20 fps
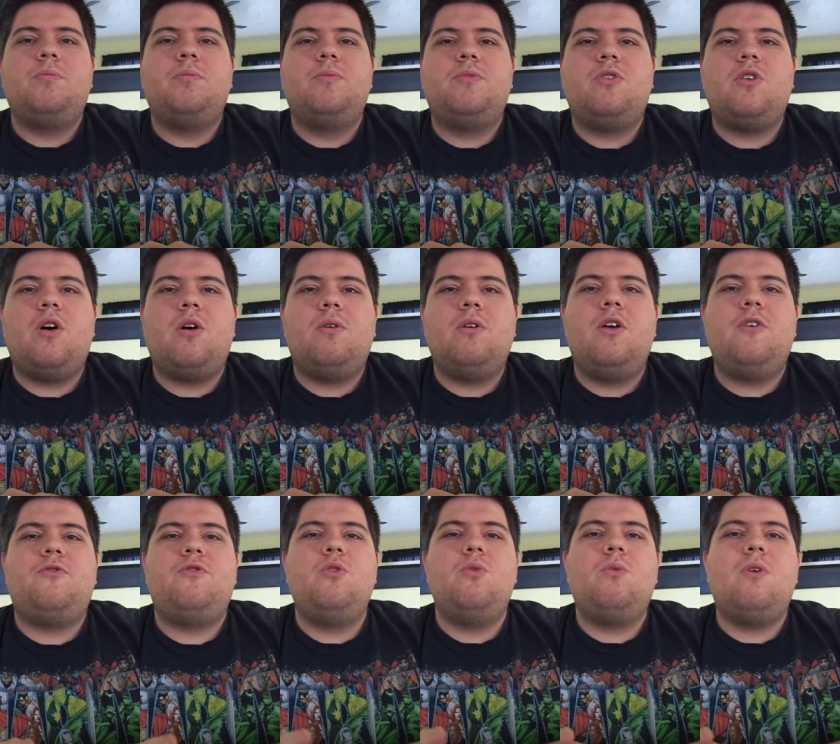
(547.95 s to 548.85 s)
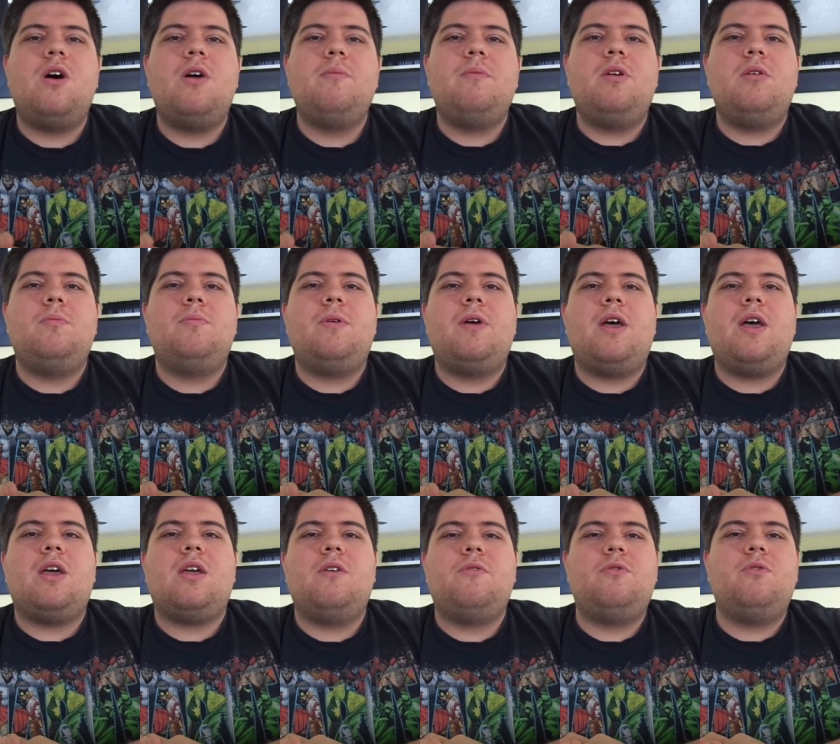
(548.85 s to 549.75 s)
So if you want me
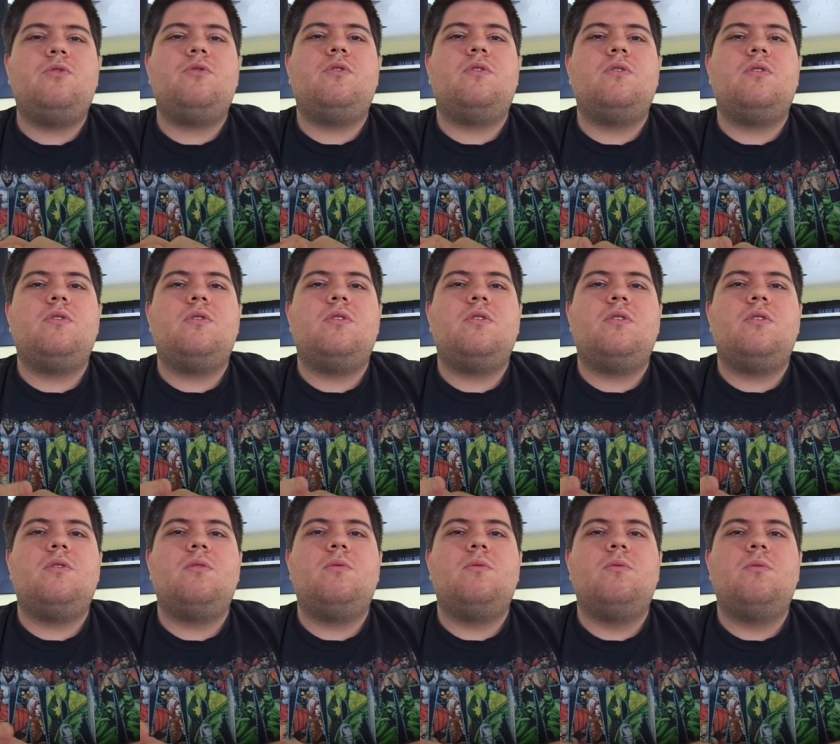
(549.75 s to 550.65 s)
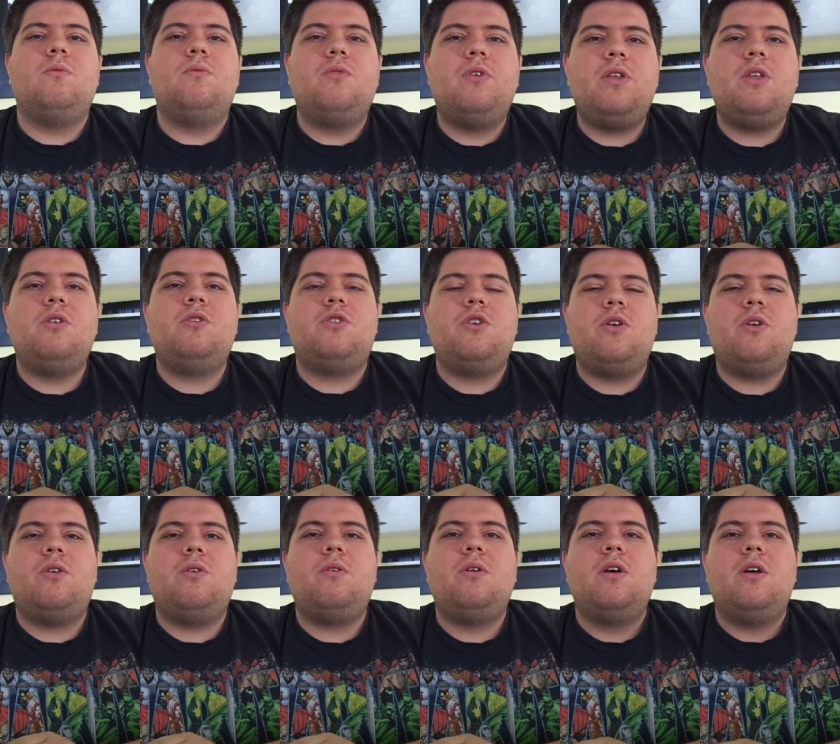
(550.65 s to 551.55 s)
back, if you really
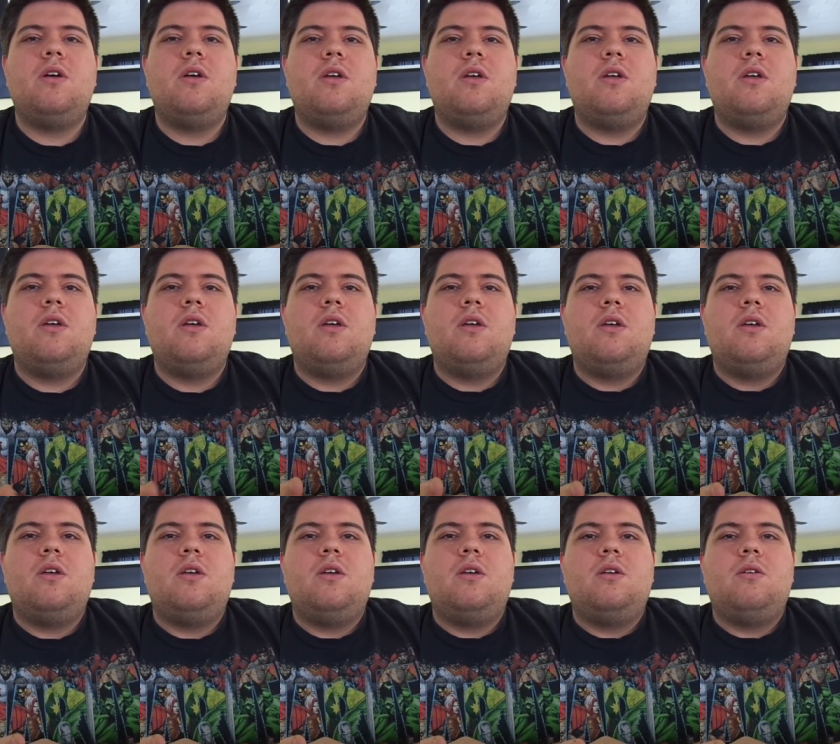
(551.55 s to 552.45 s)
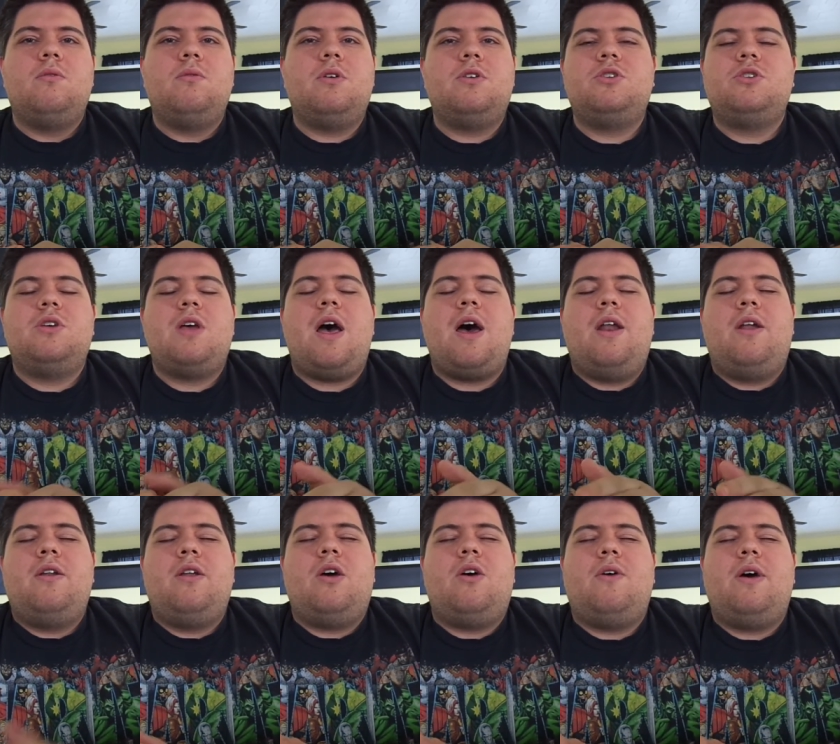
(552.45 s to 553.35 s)
do, which I
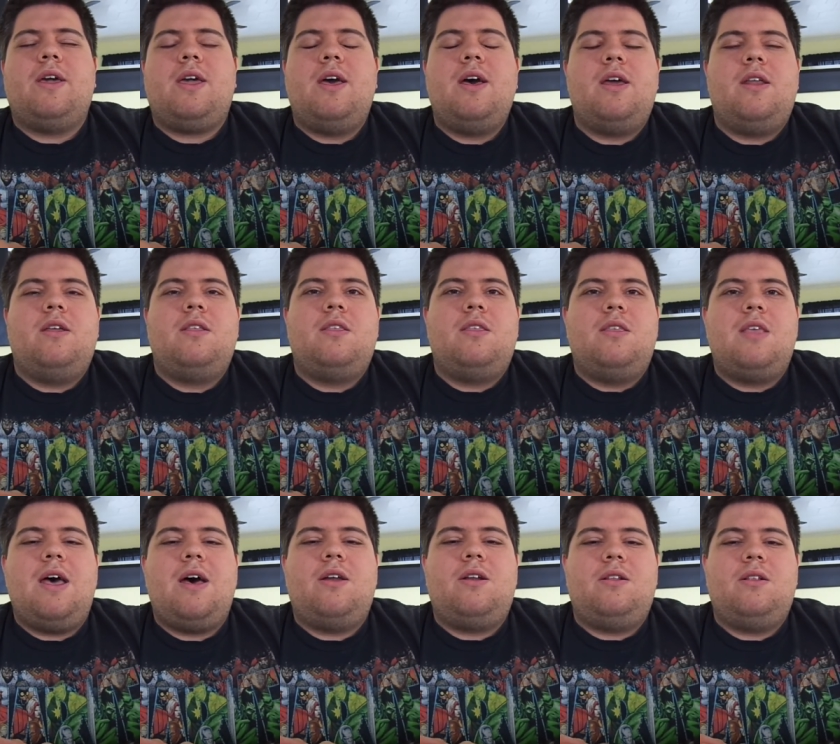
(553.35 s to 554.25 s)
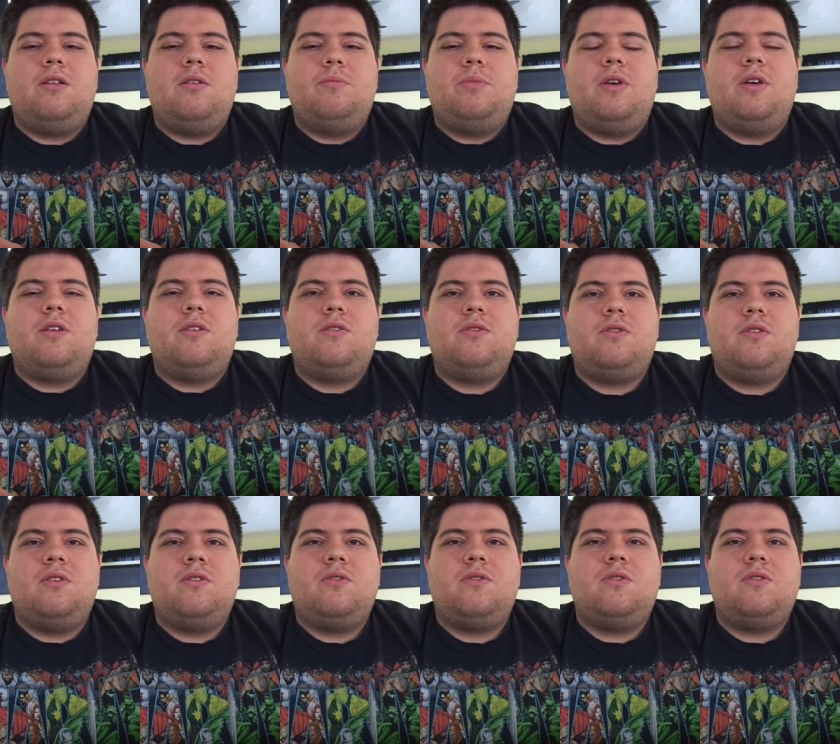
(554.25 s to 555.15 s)
don't know, I kind of doubt a little bit
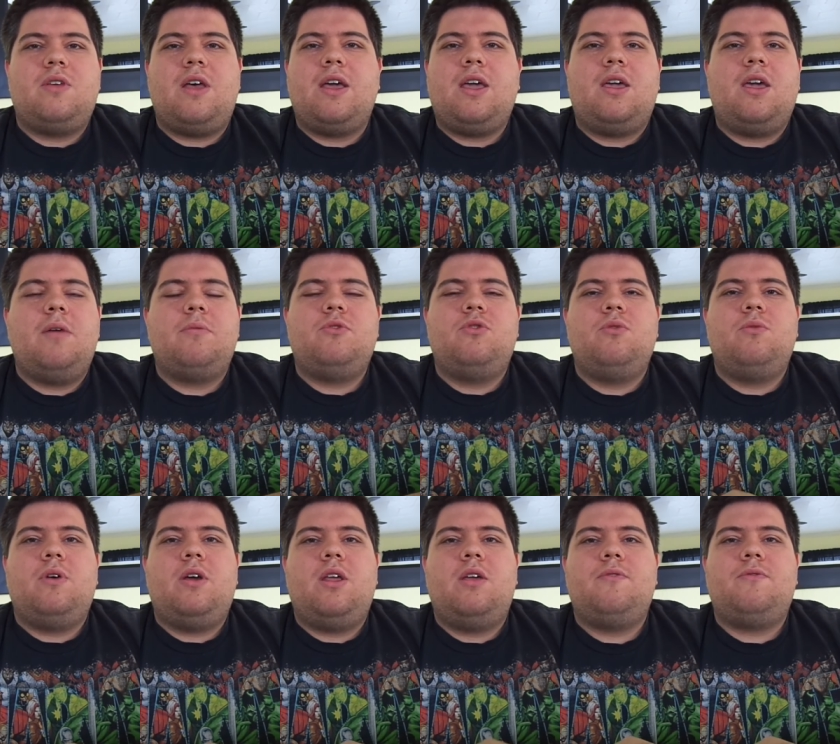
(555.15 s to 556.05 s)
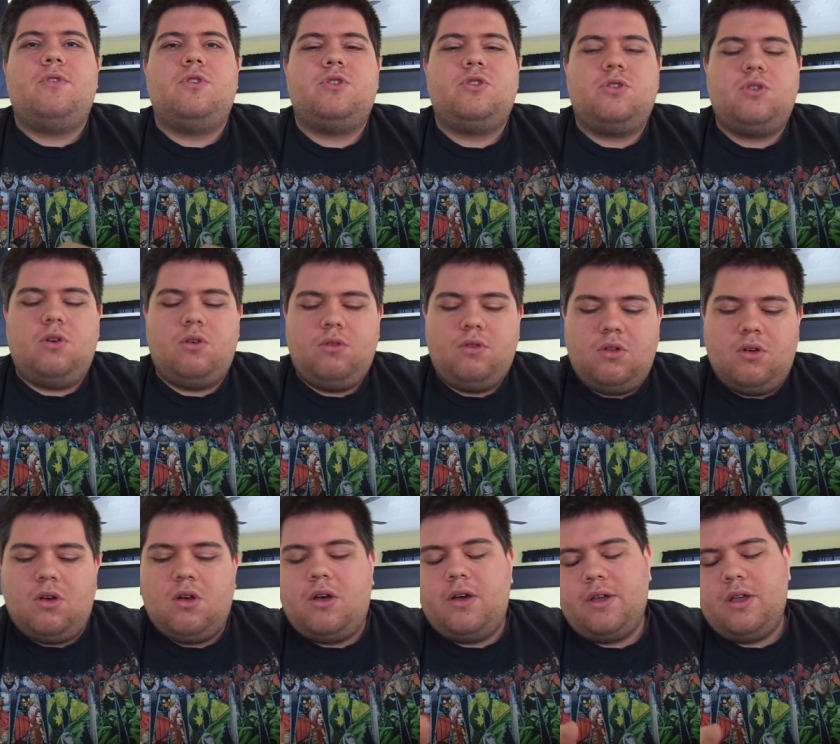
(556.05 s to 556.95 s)
since I kept you waiting for so
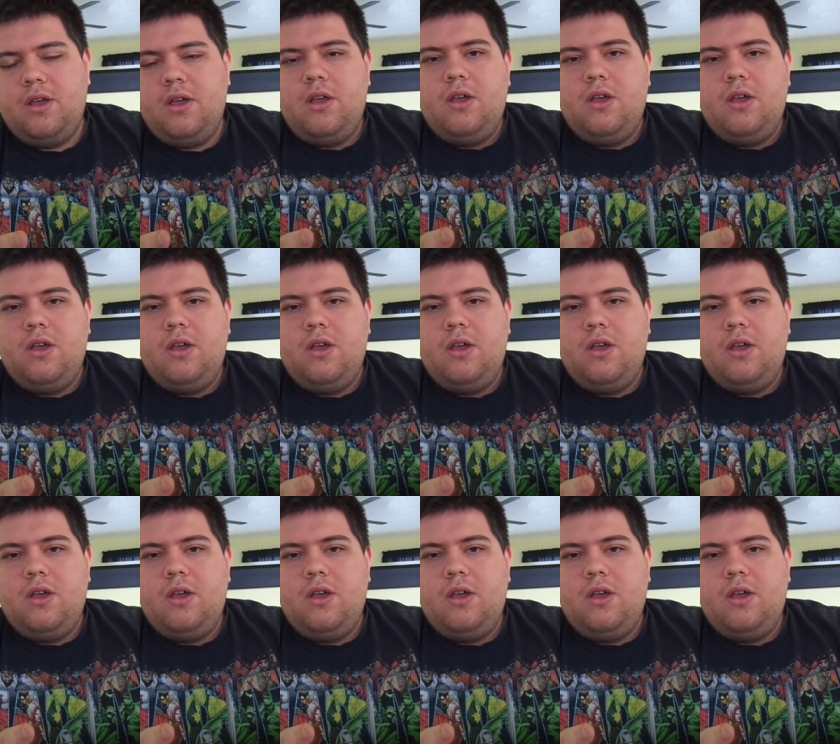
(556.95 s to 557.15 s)
long.